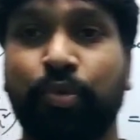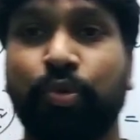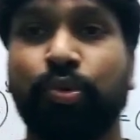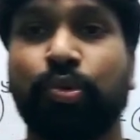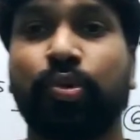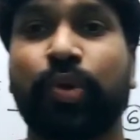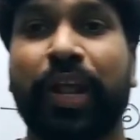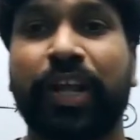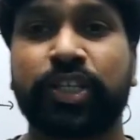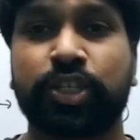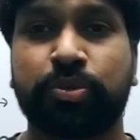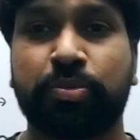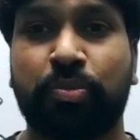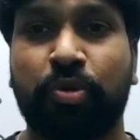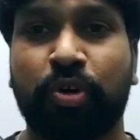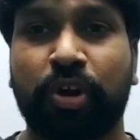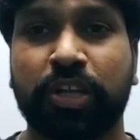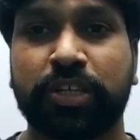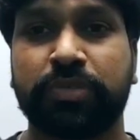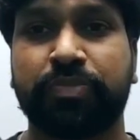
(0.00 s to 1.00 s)
move to next
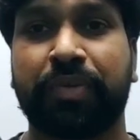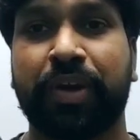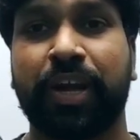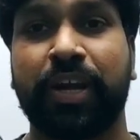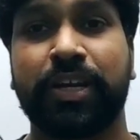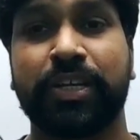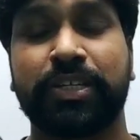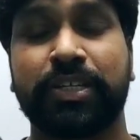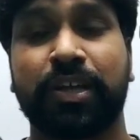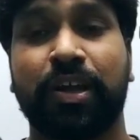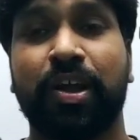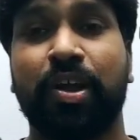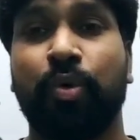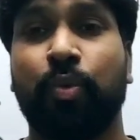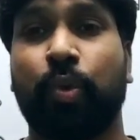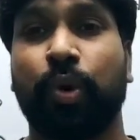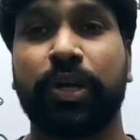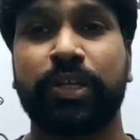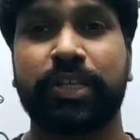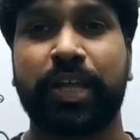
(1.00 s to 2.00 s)
models, friends.
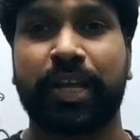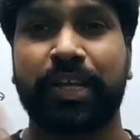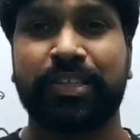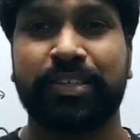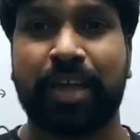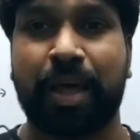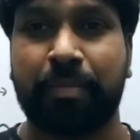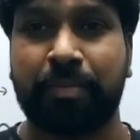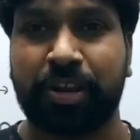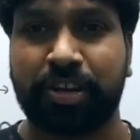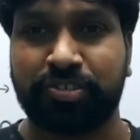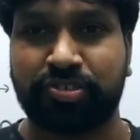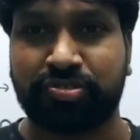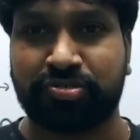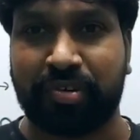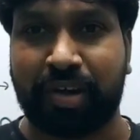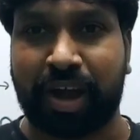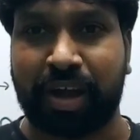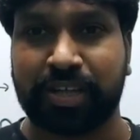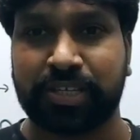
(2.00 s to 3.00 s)
What is the examiner
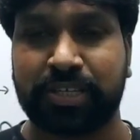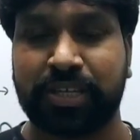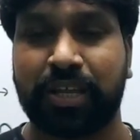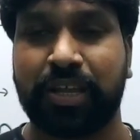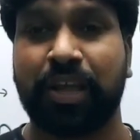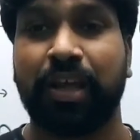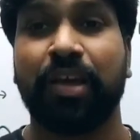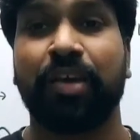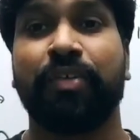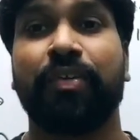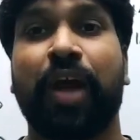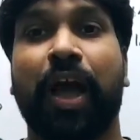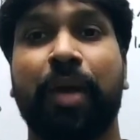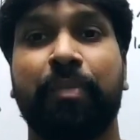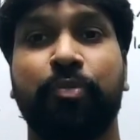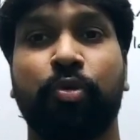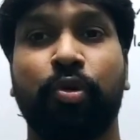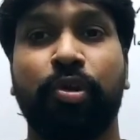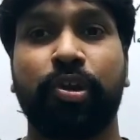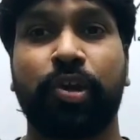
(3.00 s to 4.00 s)
strategy?
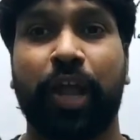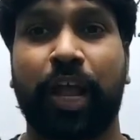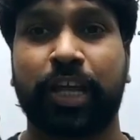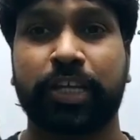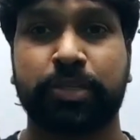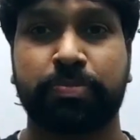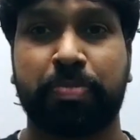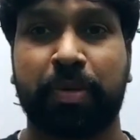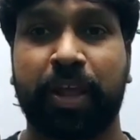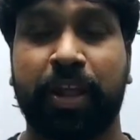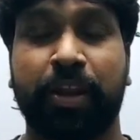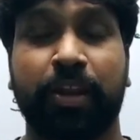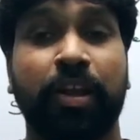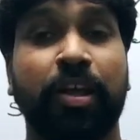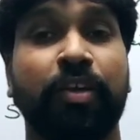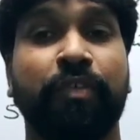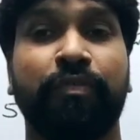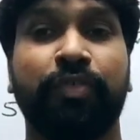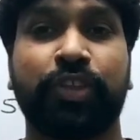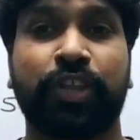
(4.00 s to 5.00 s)
I'm going to
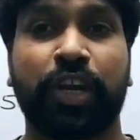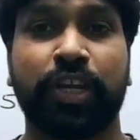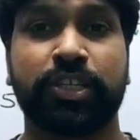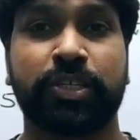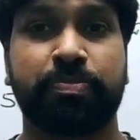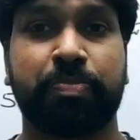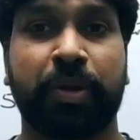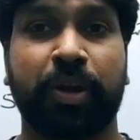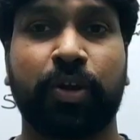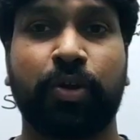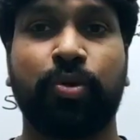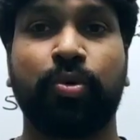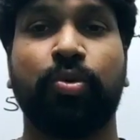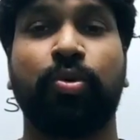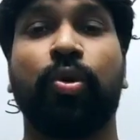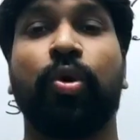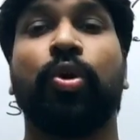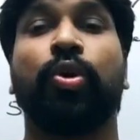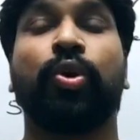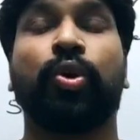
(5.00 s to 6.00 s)
explain with respect
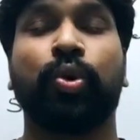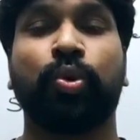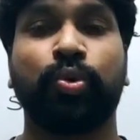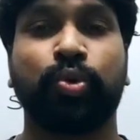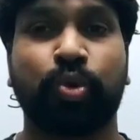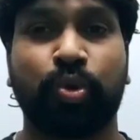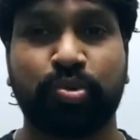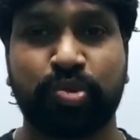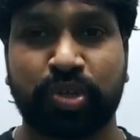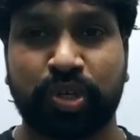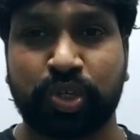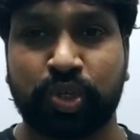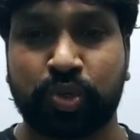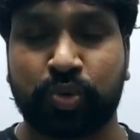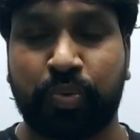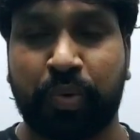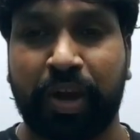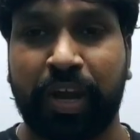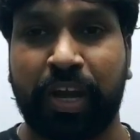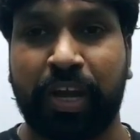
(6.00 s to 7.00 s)
to
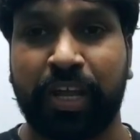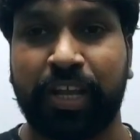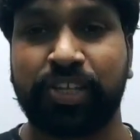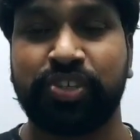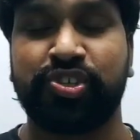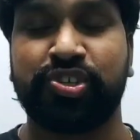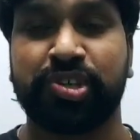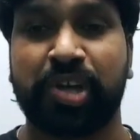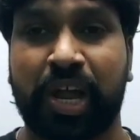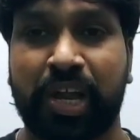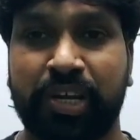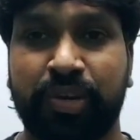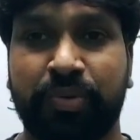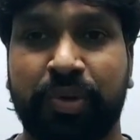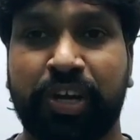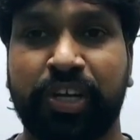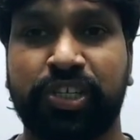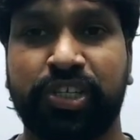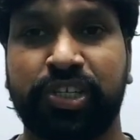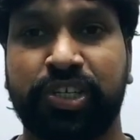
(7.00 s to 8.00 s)
2020
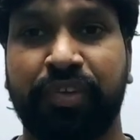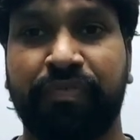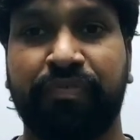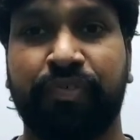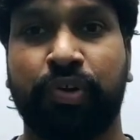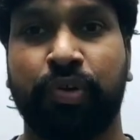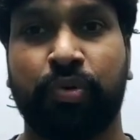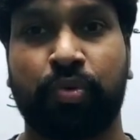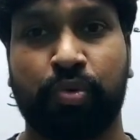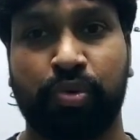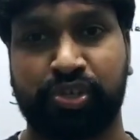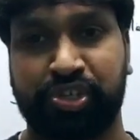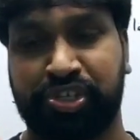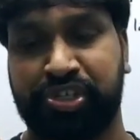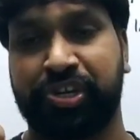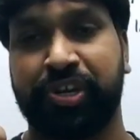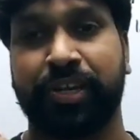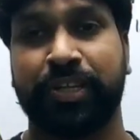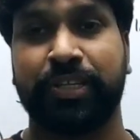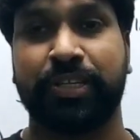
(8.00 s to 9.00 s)
January shift
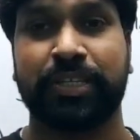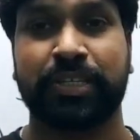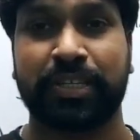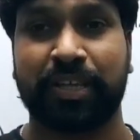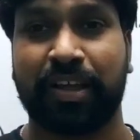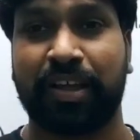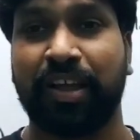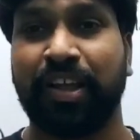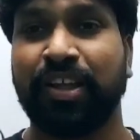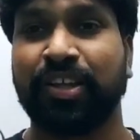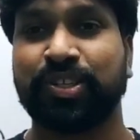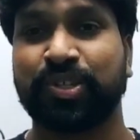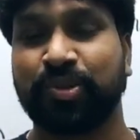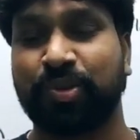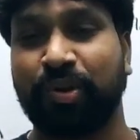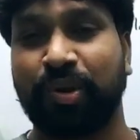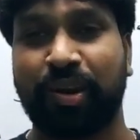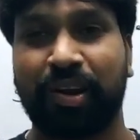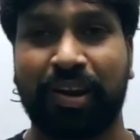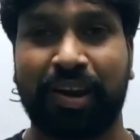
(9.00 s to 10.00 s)
questions.
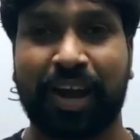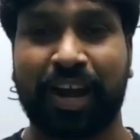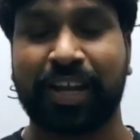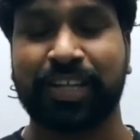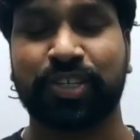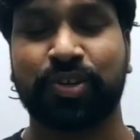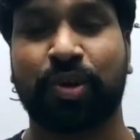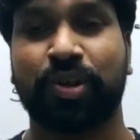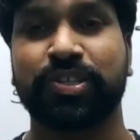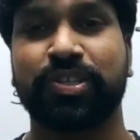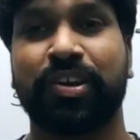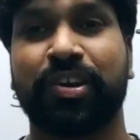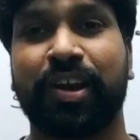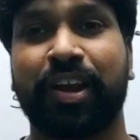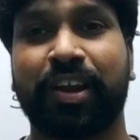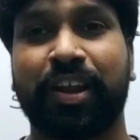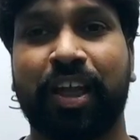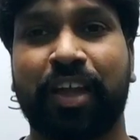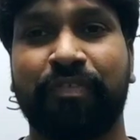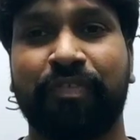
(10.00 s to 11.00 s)
So let us
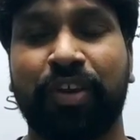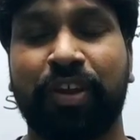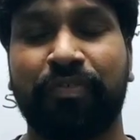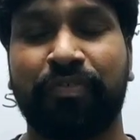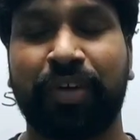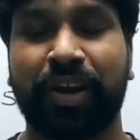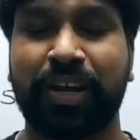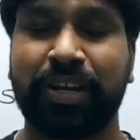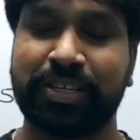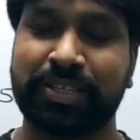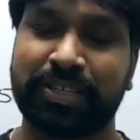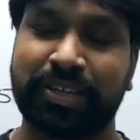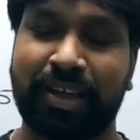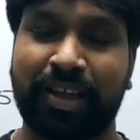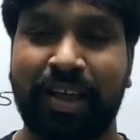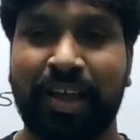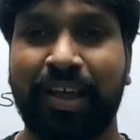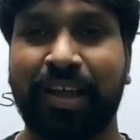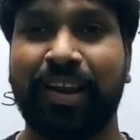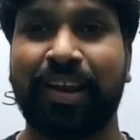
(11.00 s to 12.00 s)
concentrate carefully, friends.
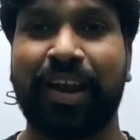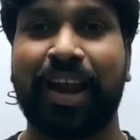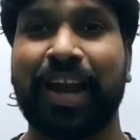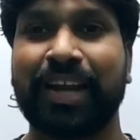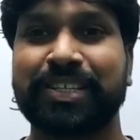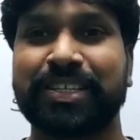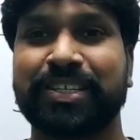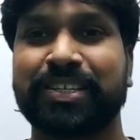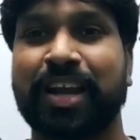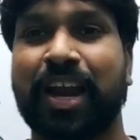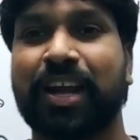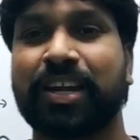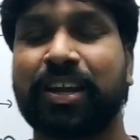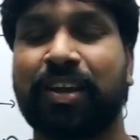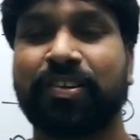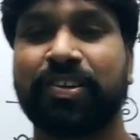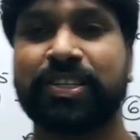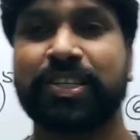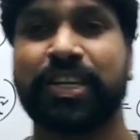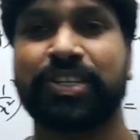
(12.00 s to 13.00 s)
Let's start
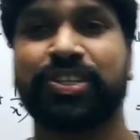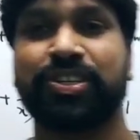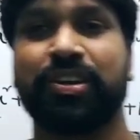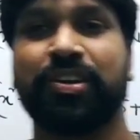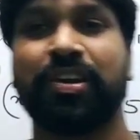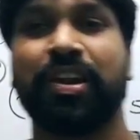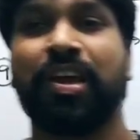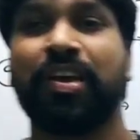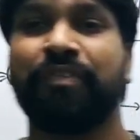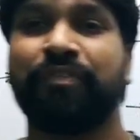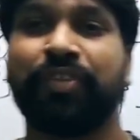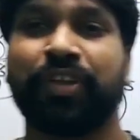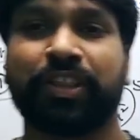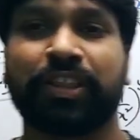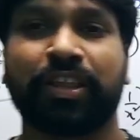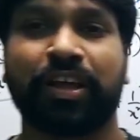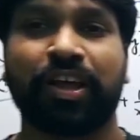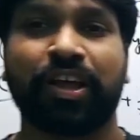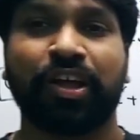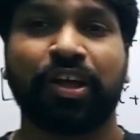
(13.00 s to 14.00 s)
our session
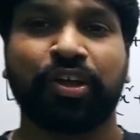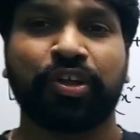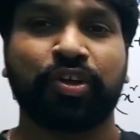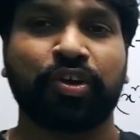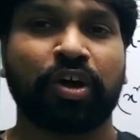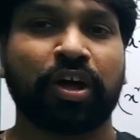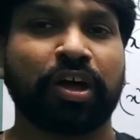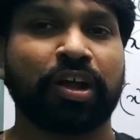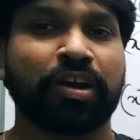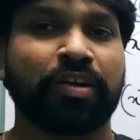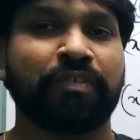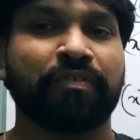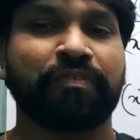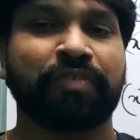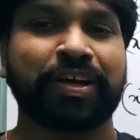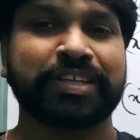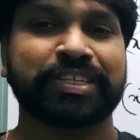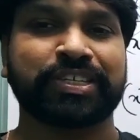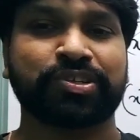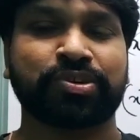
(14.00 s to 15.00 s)
with your
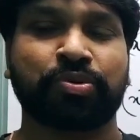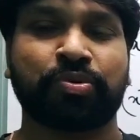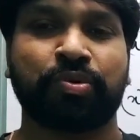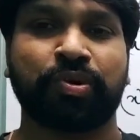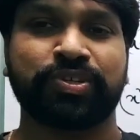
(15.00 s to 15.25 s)
first